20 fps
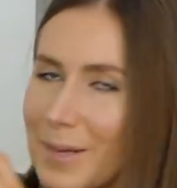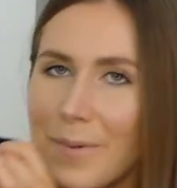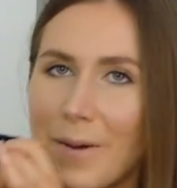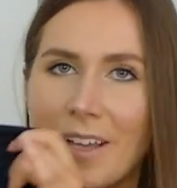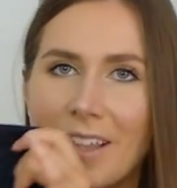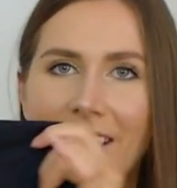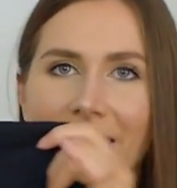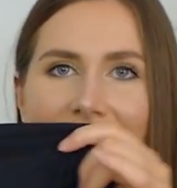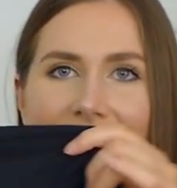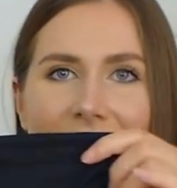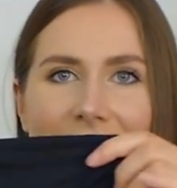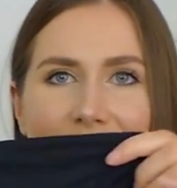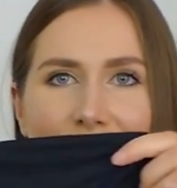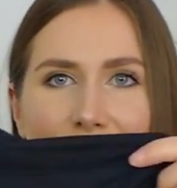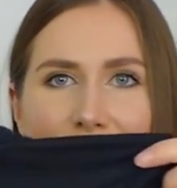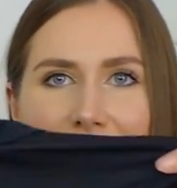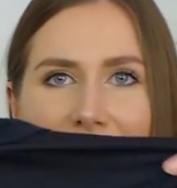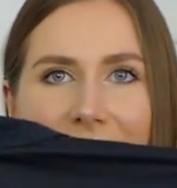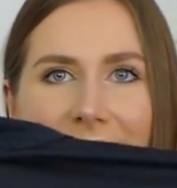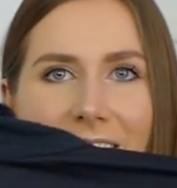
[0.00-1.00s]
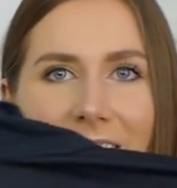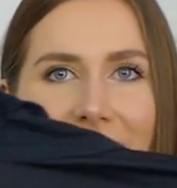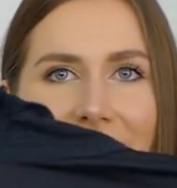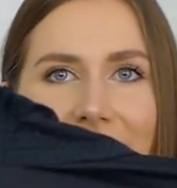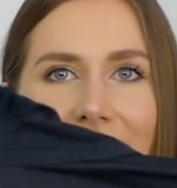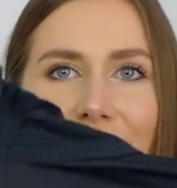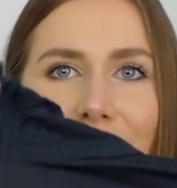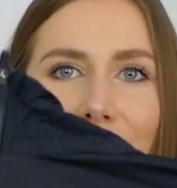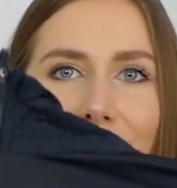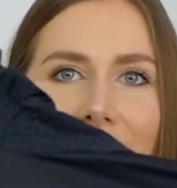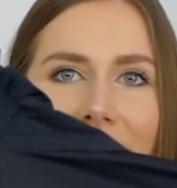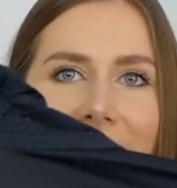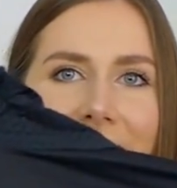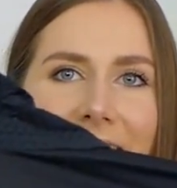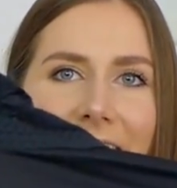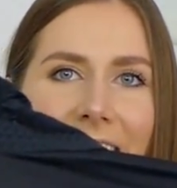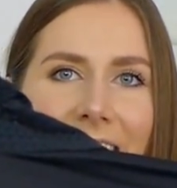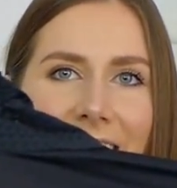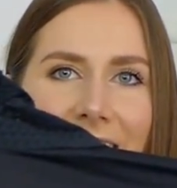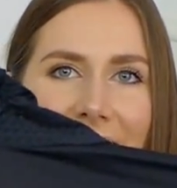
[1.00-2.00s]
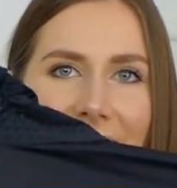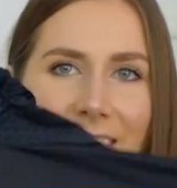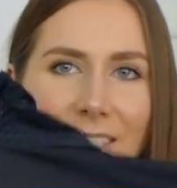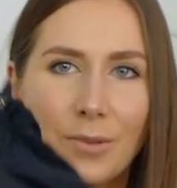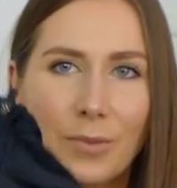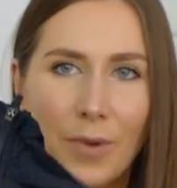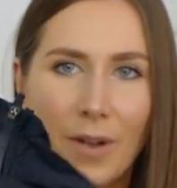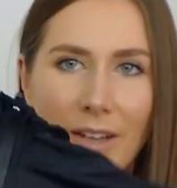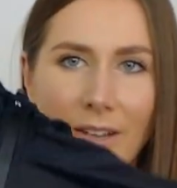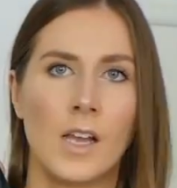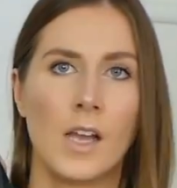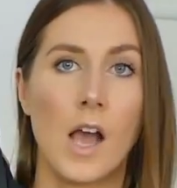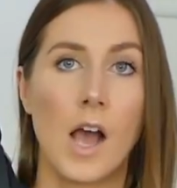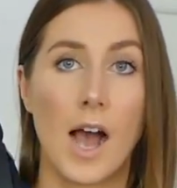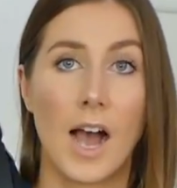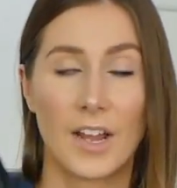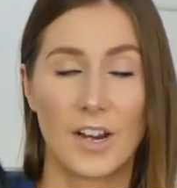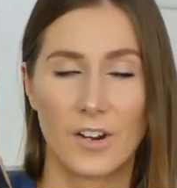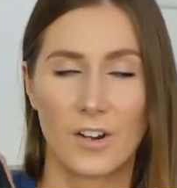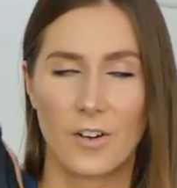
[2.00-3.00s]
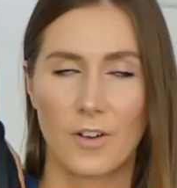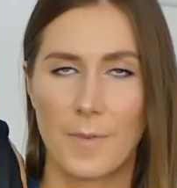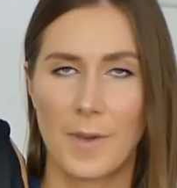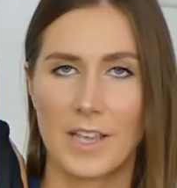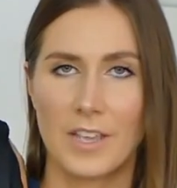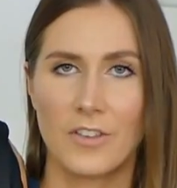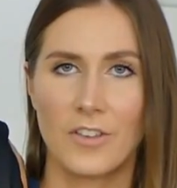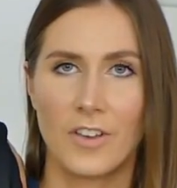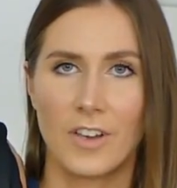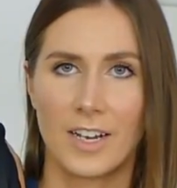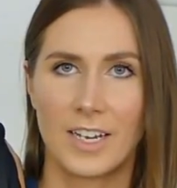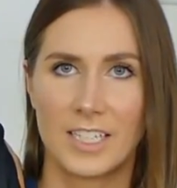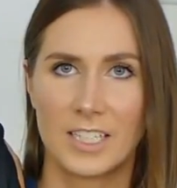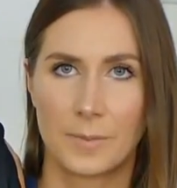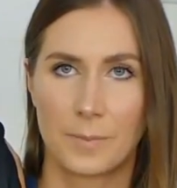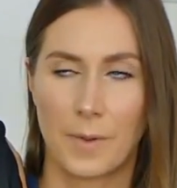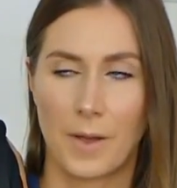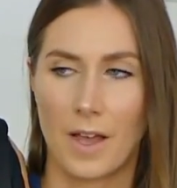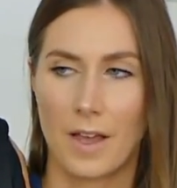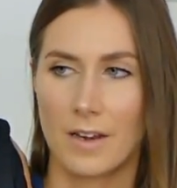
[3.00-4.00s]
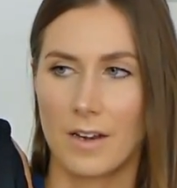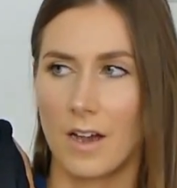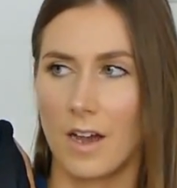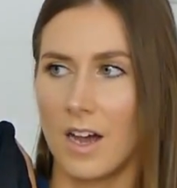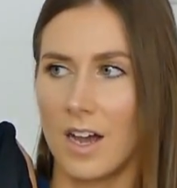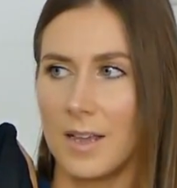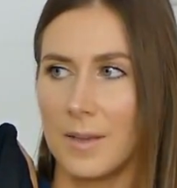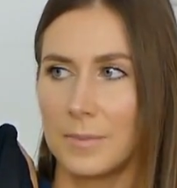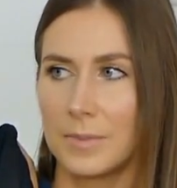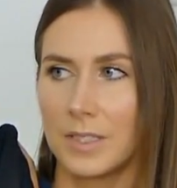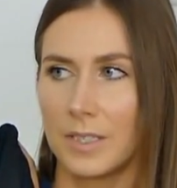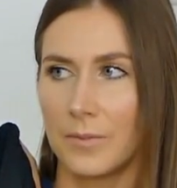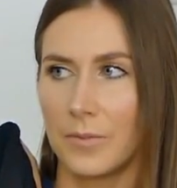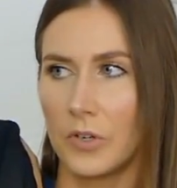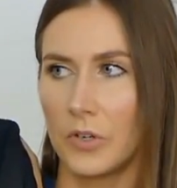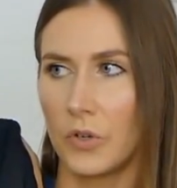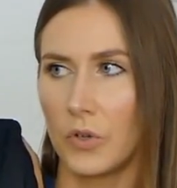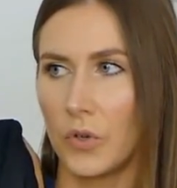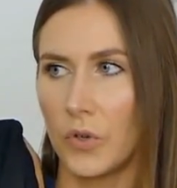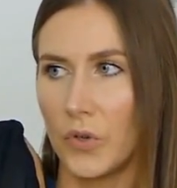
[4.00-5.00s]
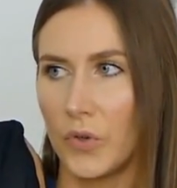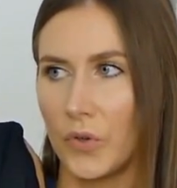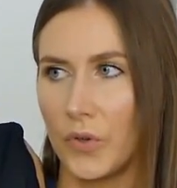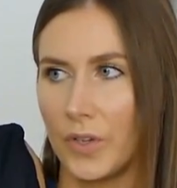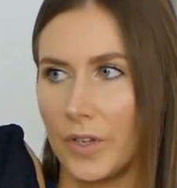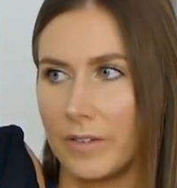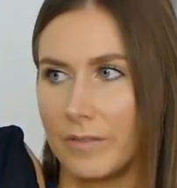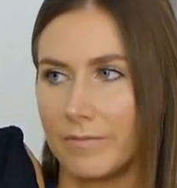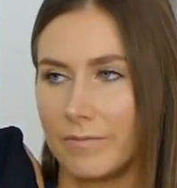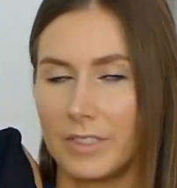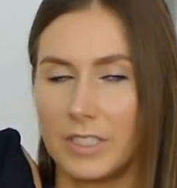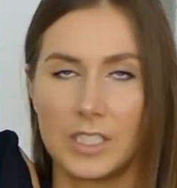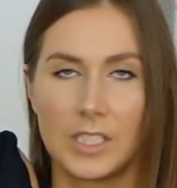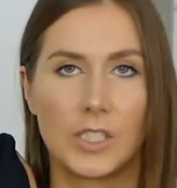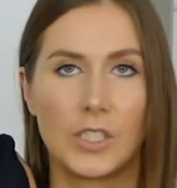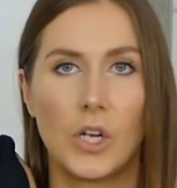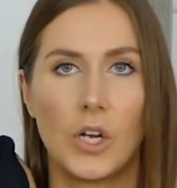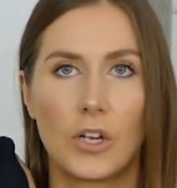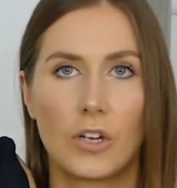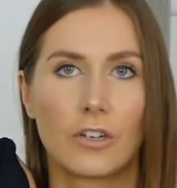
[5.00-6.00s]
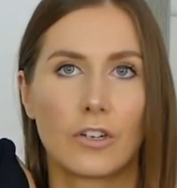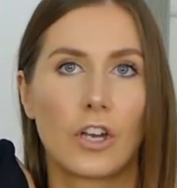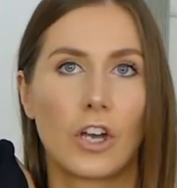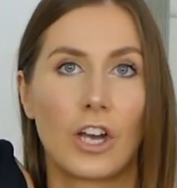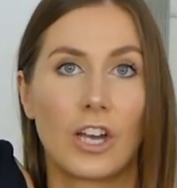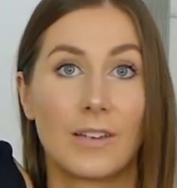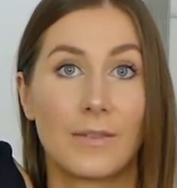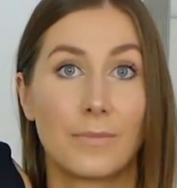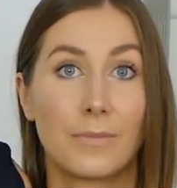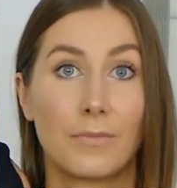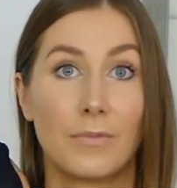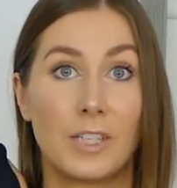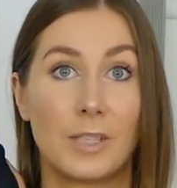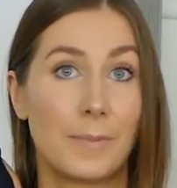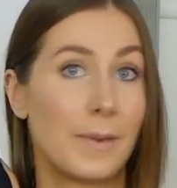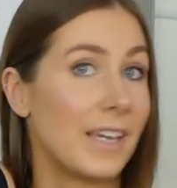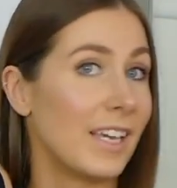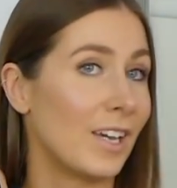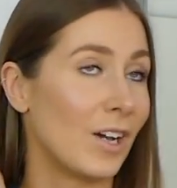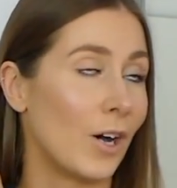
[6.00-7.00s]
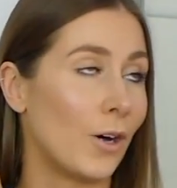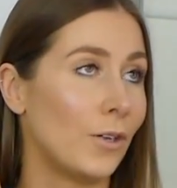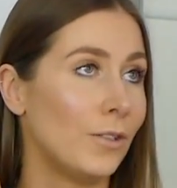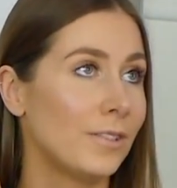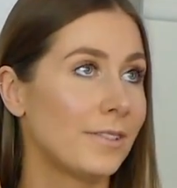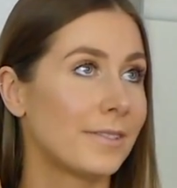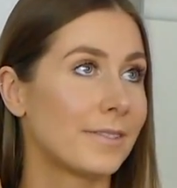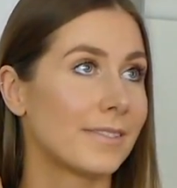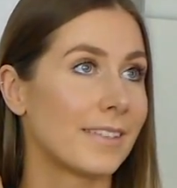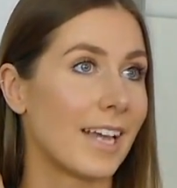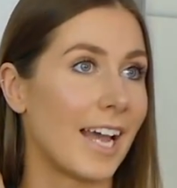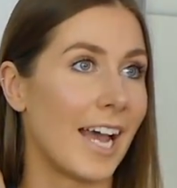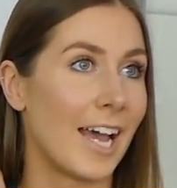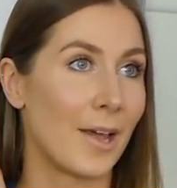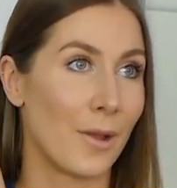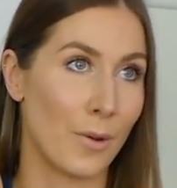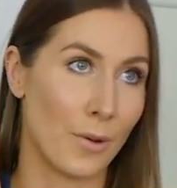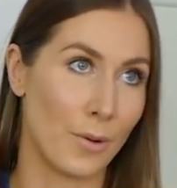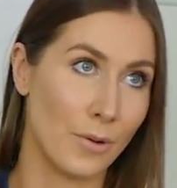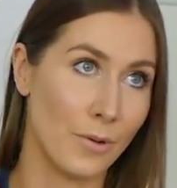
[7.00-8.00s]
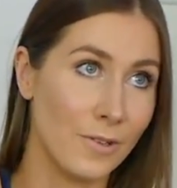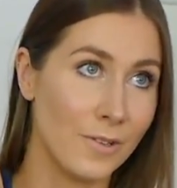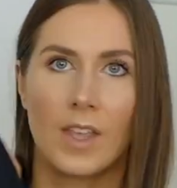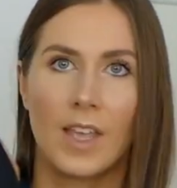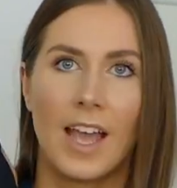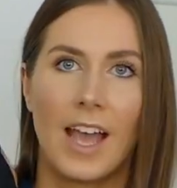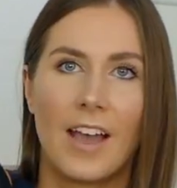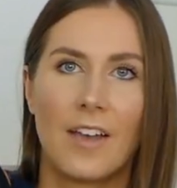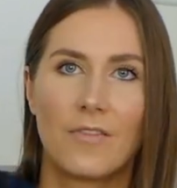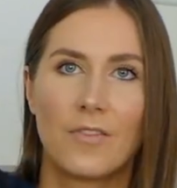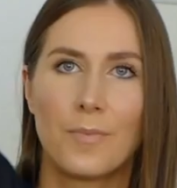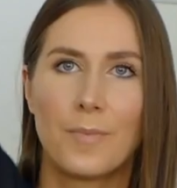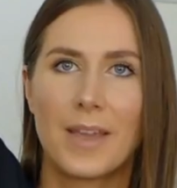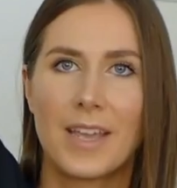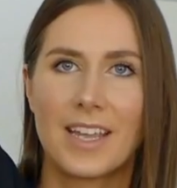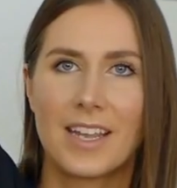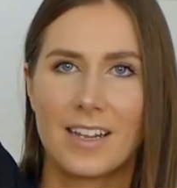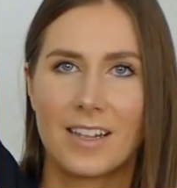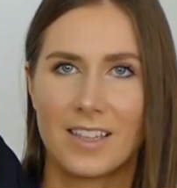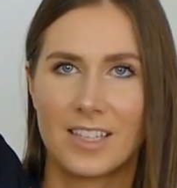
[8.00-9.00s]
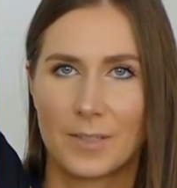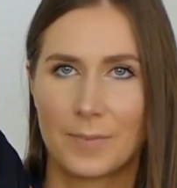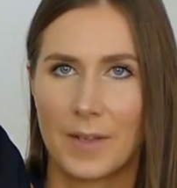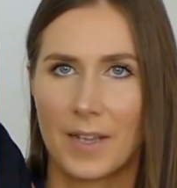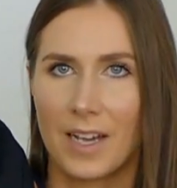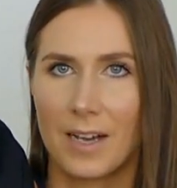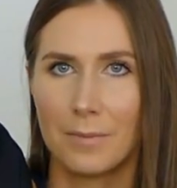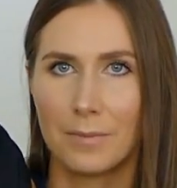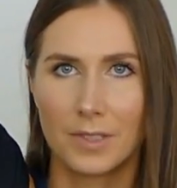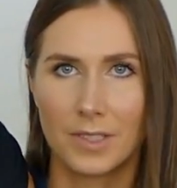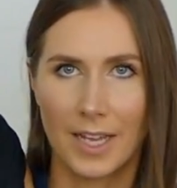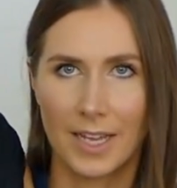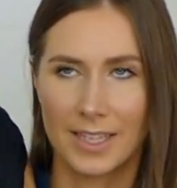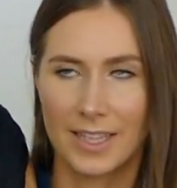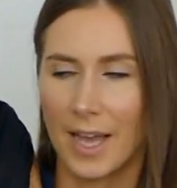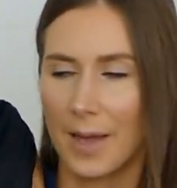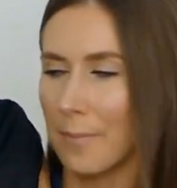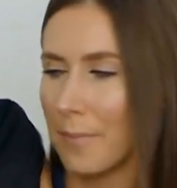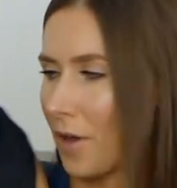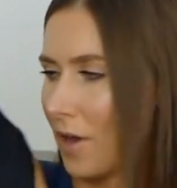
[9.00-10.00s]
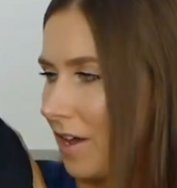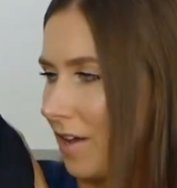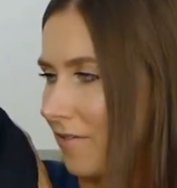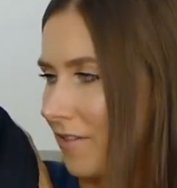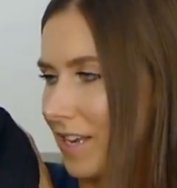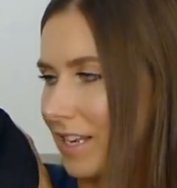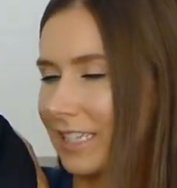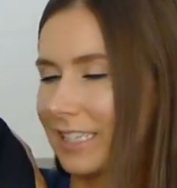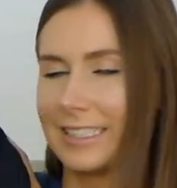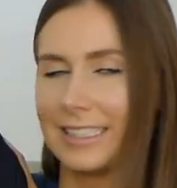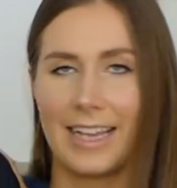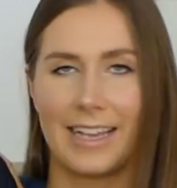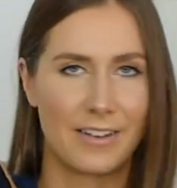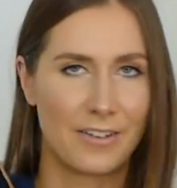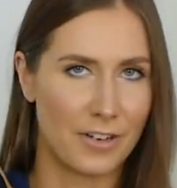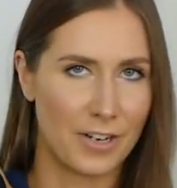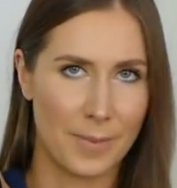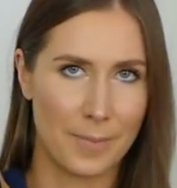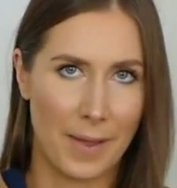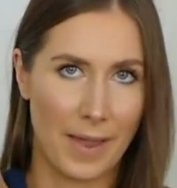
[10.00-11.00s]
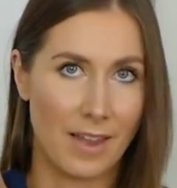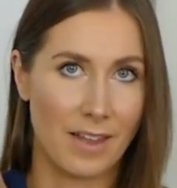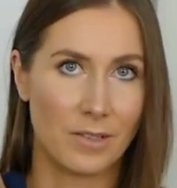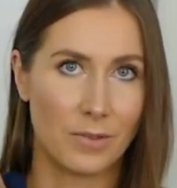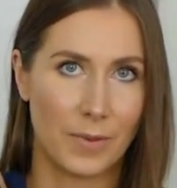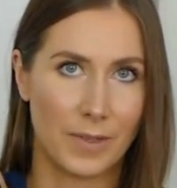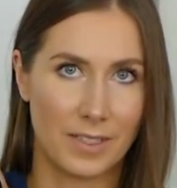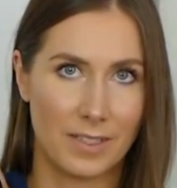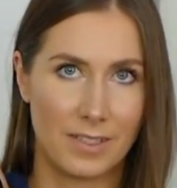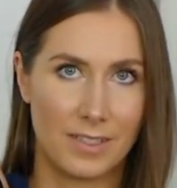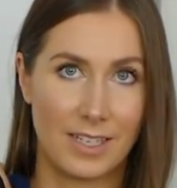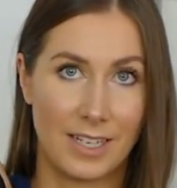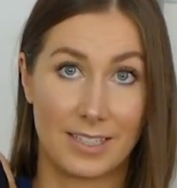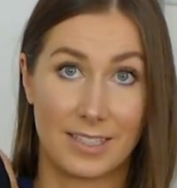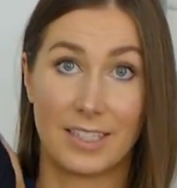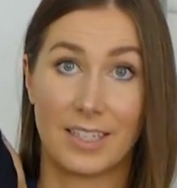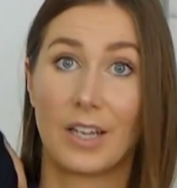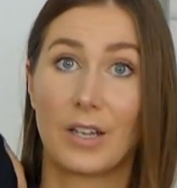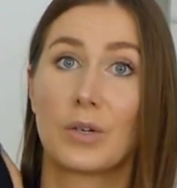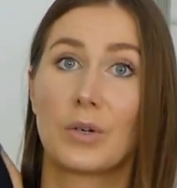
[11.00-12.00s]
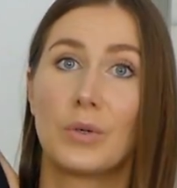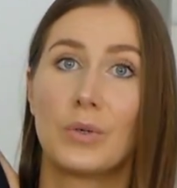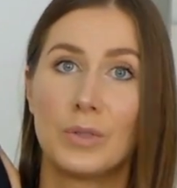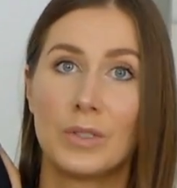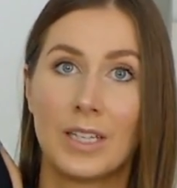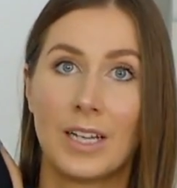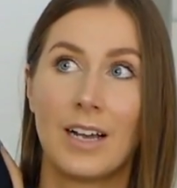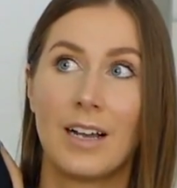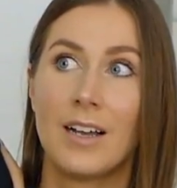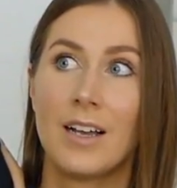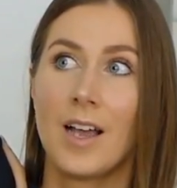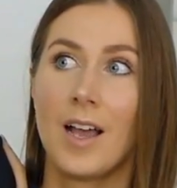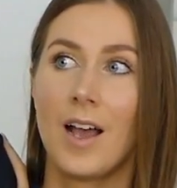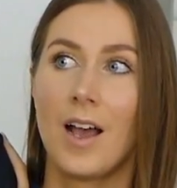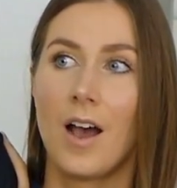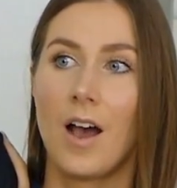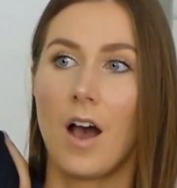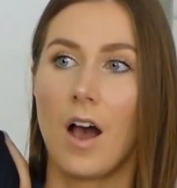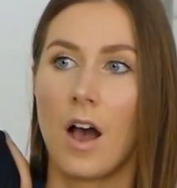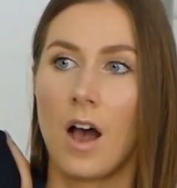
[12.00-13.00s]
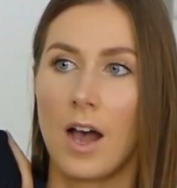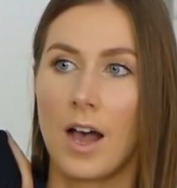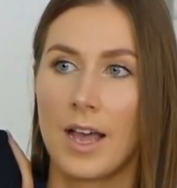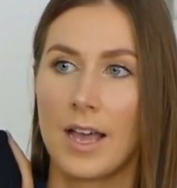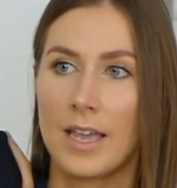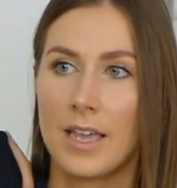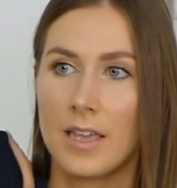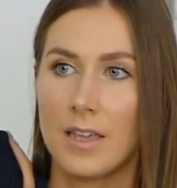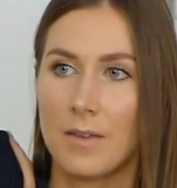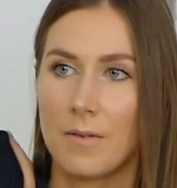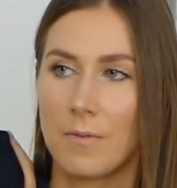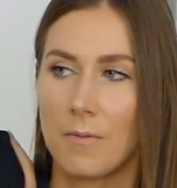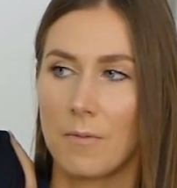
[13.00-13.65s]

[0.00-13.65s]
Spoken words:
I think that's a really nice little detail as well. I don't know about you guys, but I'm someone who does not cope with being cold at all. And for me, this becomes like that perfect layering piece once it starts to get cooler. I